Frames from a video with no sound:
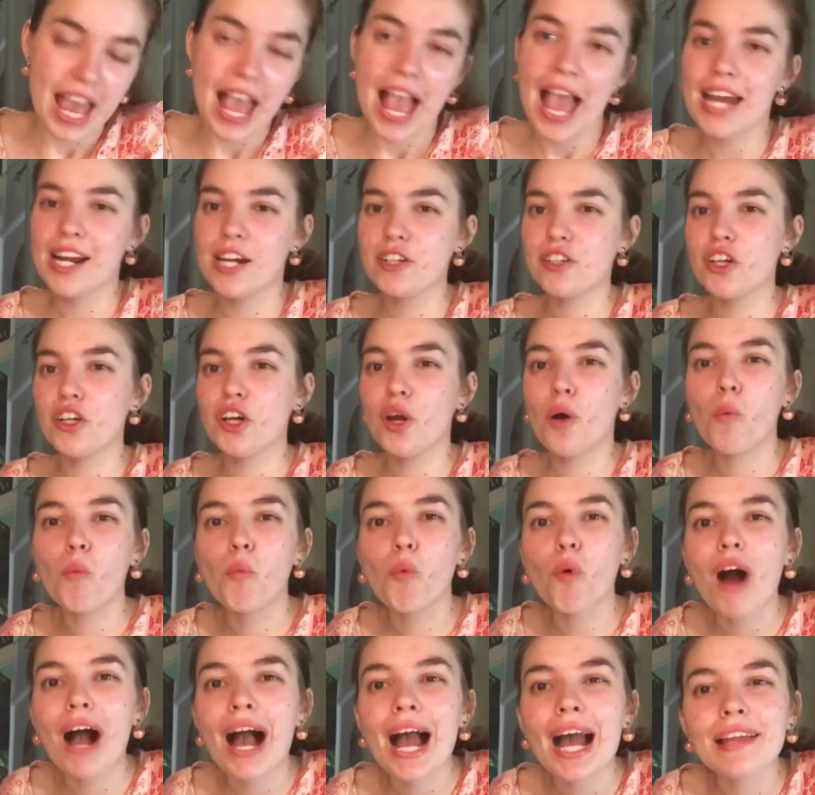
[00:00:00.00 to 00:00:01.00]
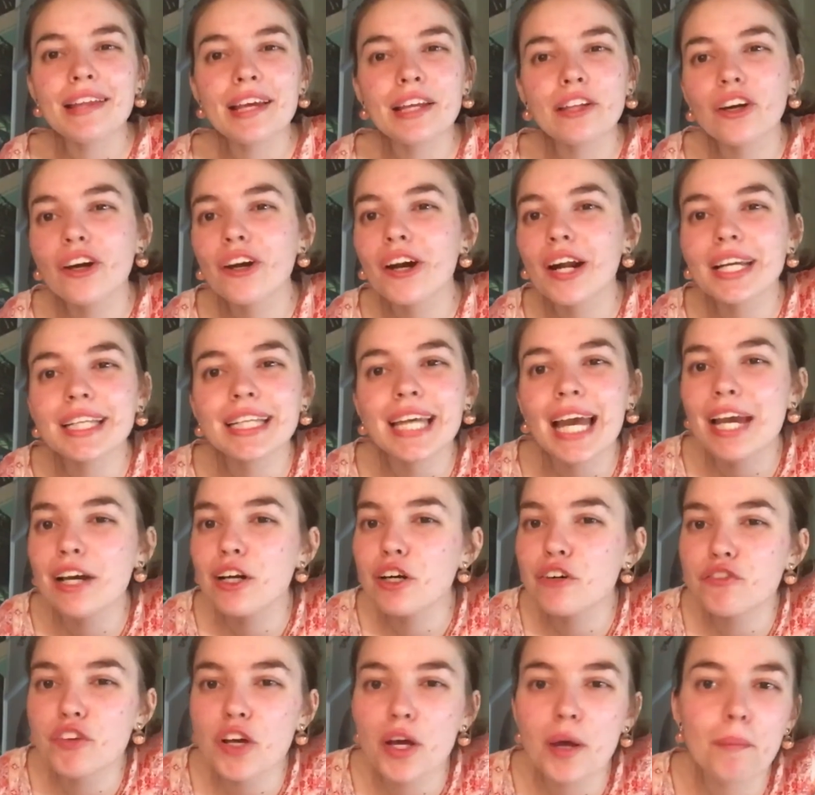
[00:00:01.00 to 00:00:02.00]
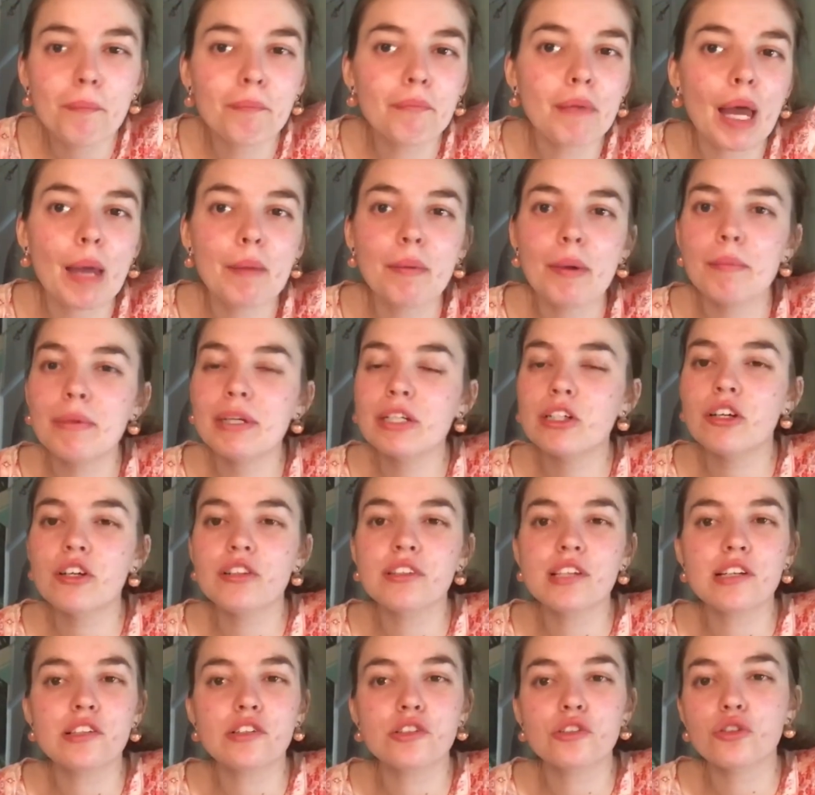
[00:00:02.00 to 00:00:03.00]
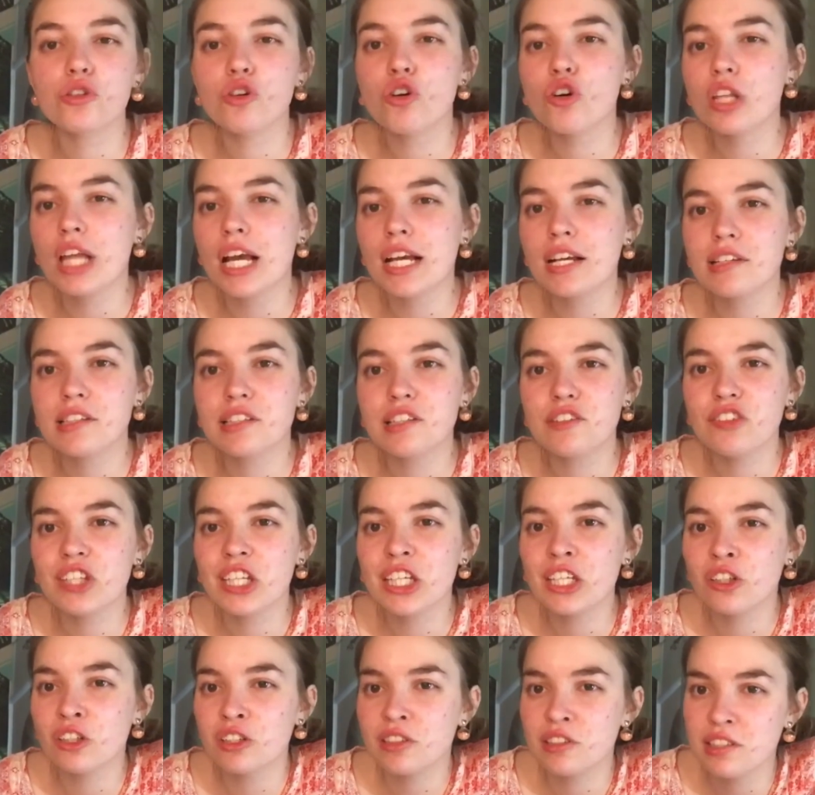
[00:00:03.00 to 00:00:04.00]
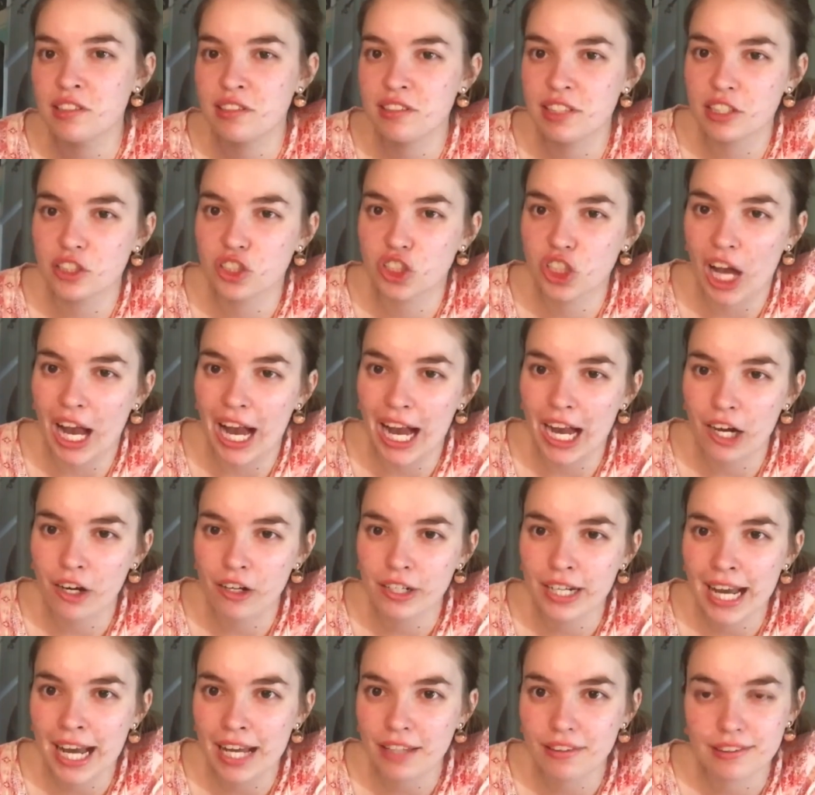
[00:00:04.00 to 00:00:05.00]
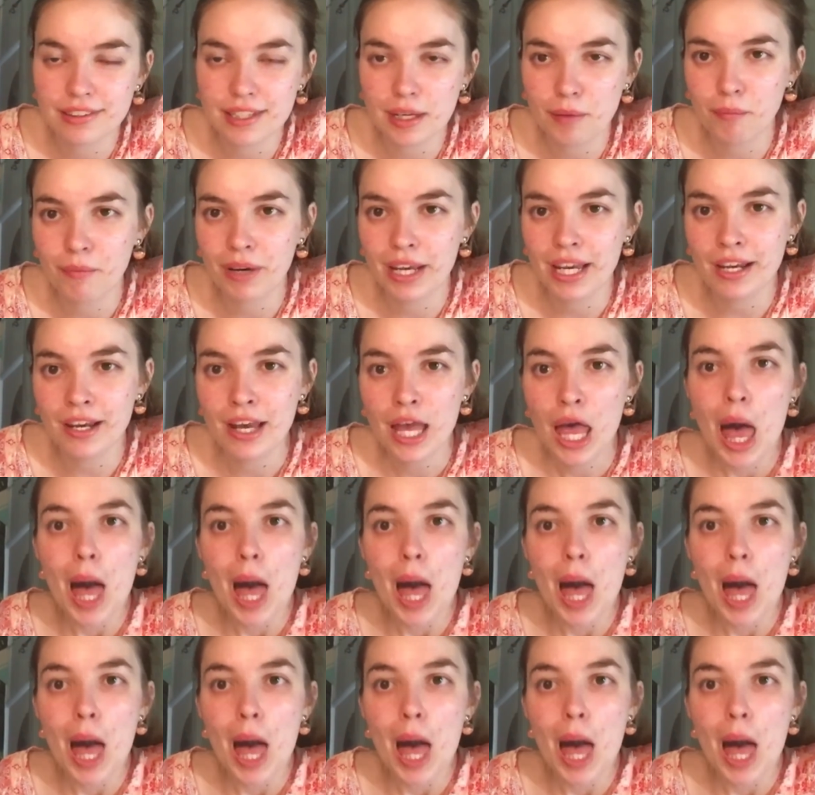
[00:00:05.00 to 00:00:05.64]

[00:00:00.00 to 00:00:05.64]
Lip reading: And I don't know why they're not okay with it. Maybe because they saw like a severely autistic child out somewhere.